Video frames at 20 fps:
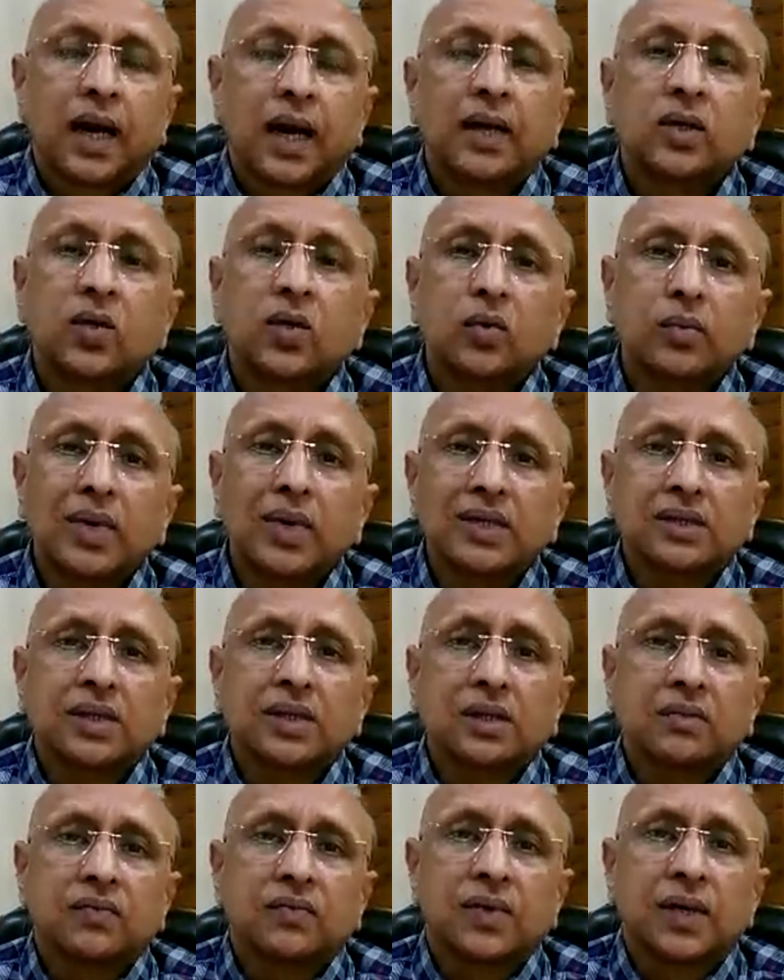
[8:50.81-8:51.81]
And to my
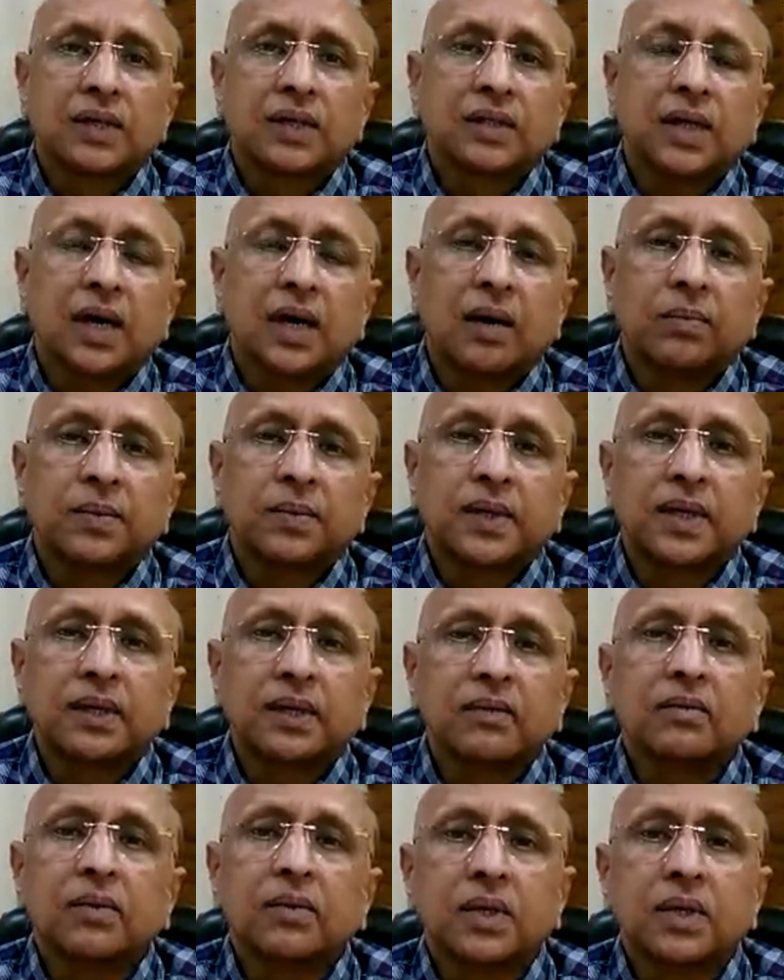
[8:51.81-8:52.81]
surprise,
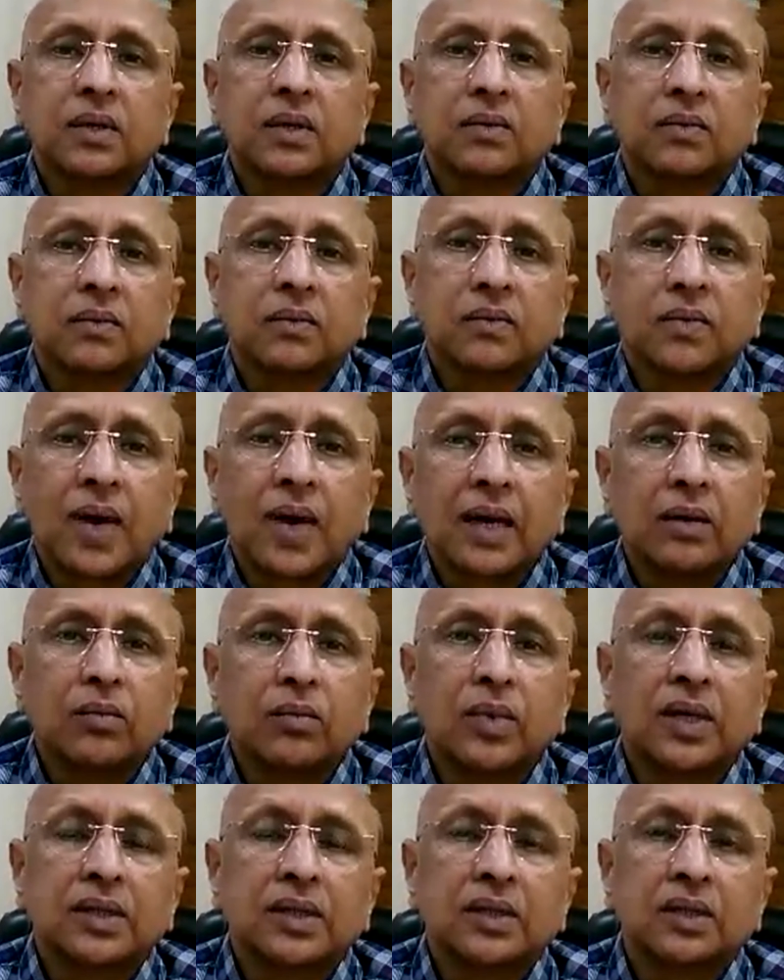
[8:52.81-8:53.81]
after the
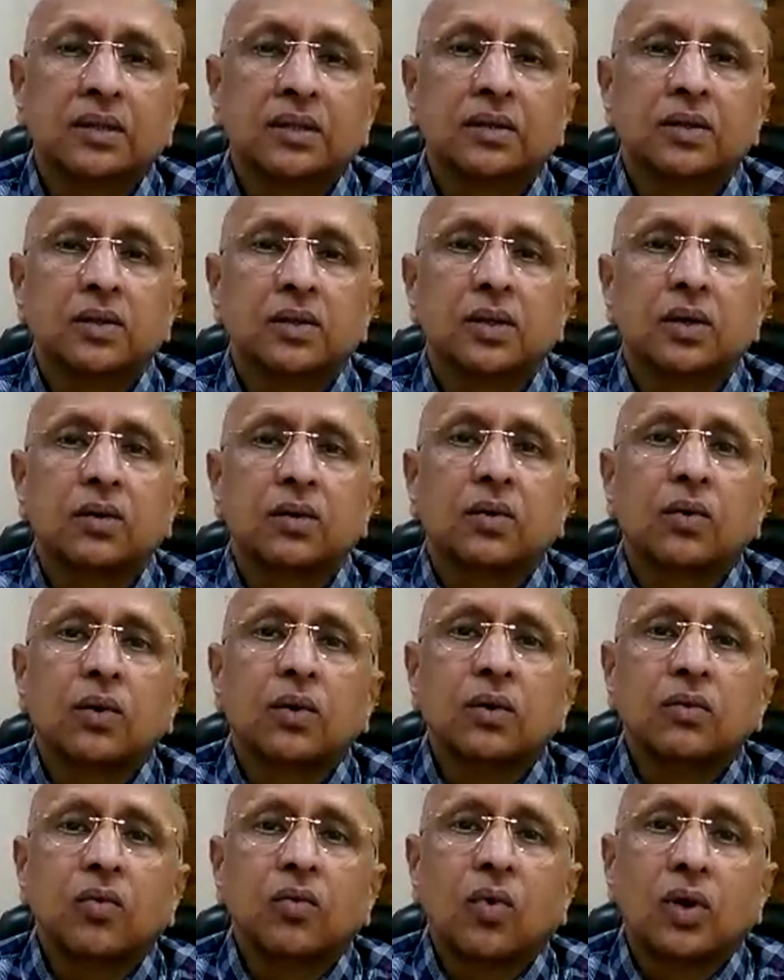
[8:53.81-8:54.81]
1 month, the
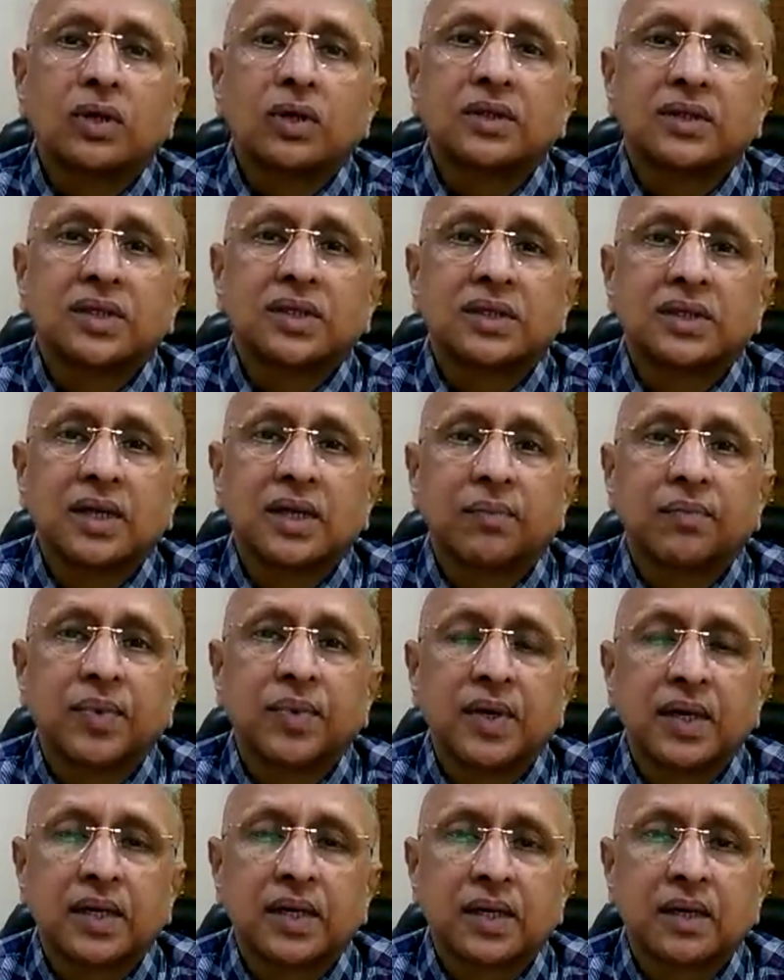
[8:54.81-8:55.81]
whole warts
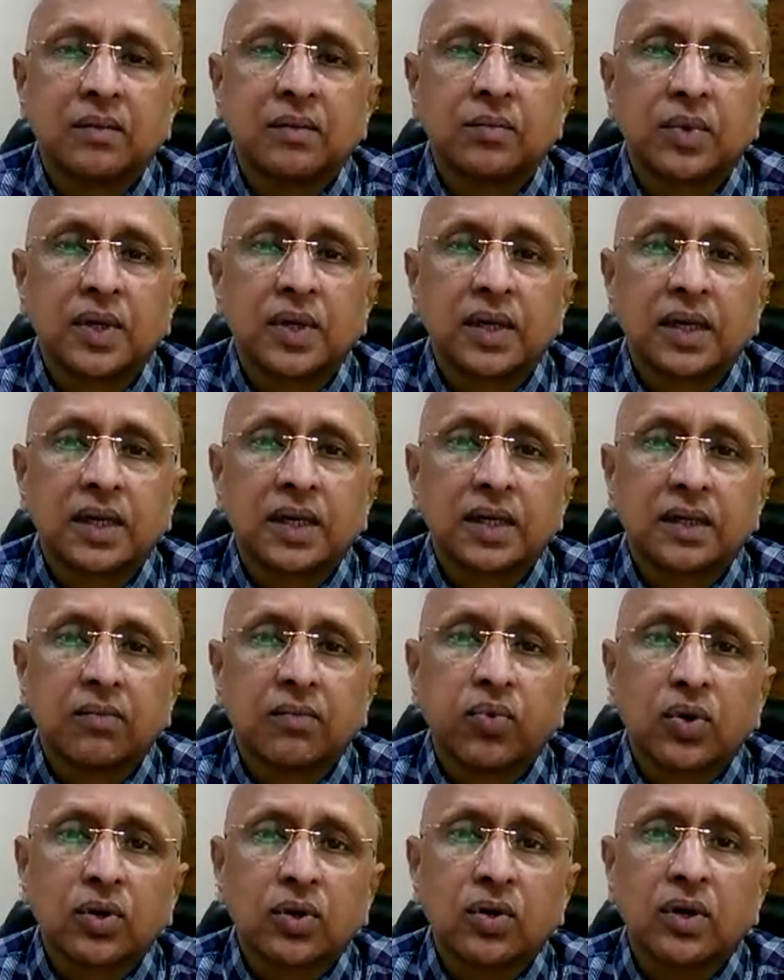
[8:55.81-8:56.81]
disappeared completely.
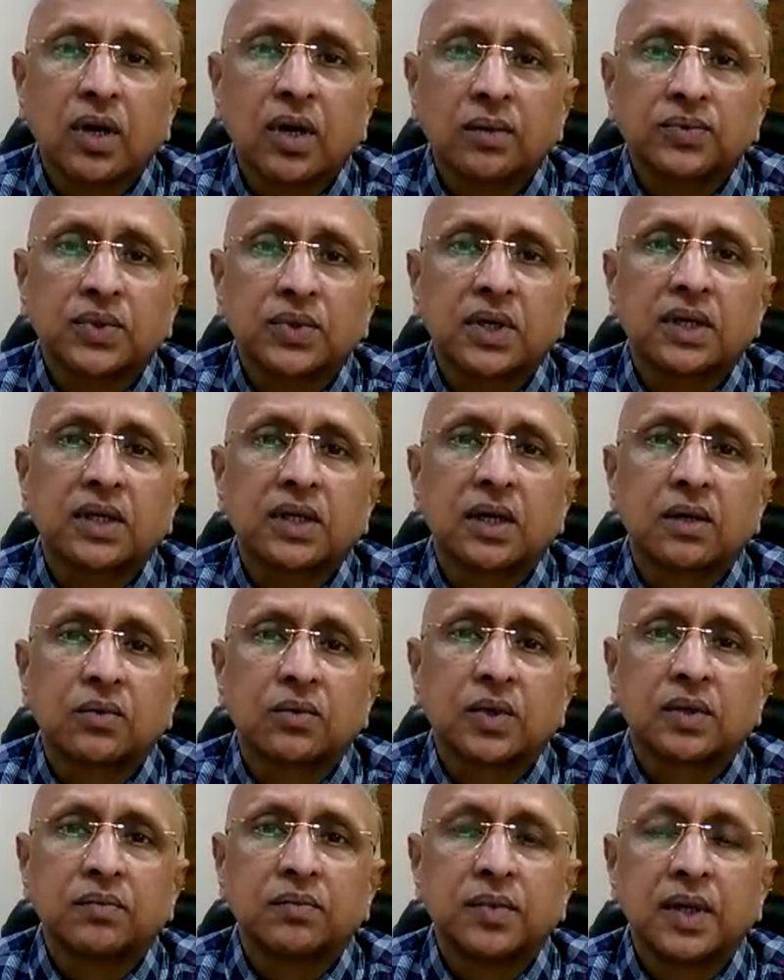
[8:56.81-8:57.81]
The photographs are there
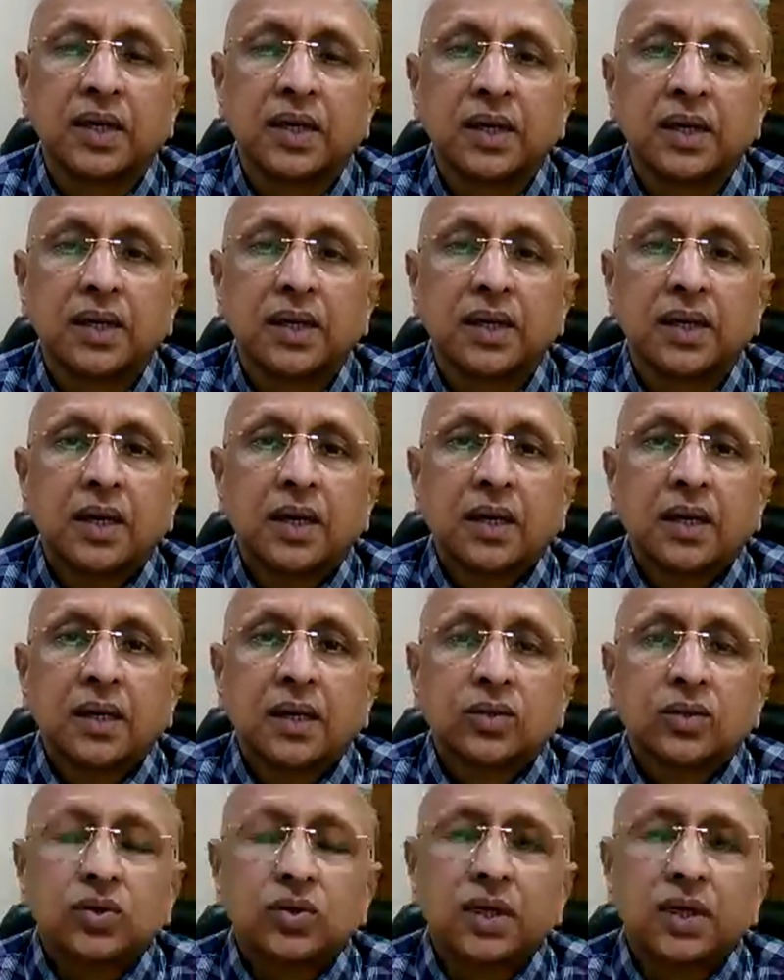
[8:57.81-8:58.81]
with me.
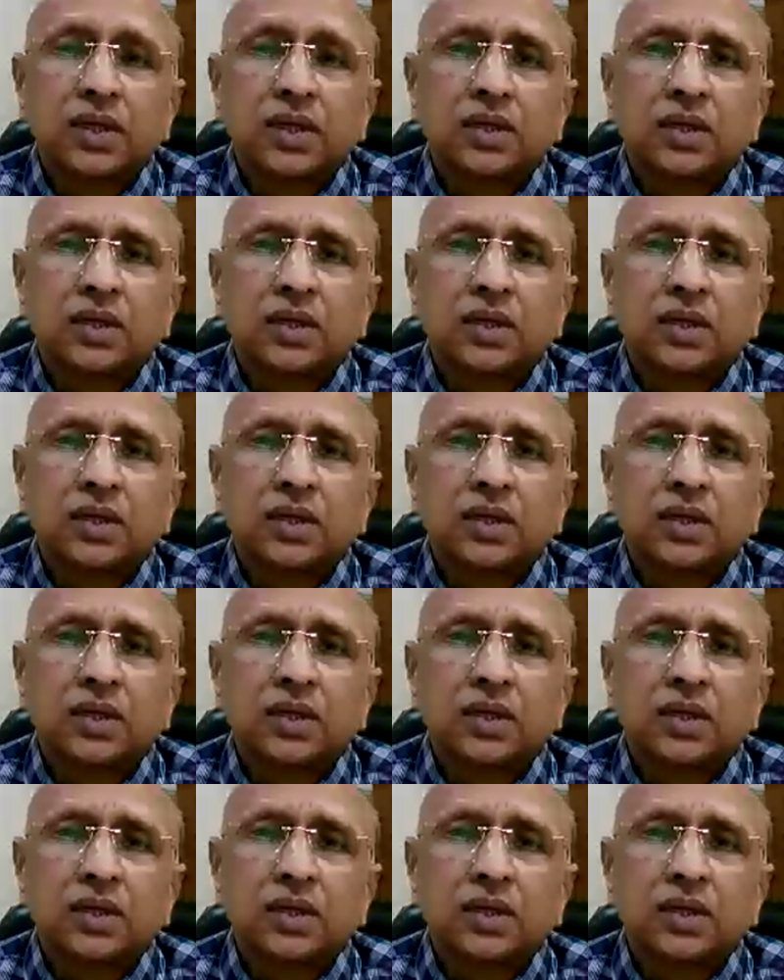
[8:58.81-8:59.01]
So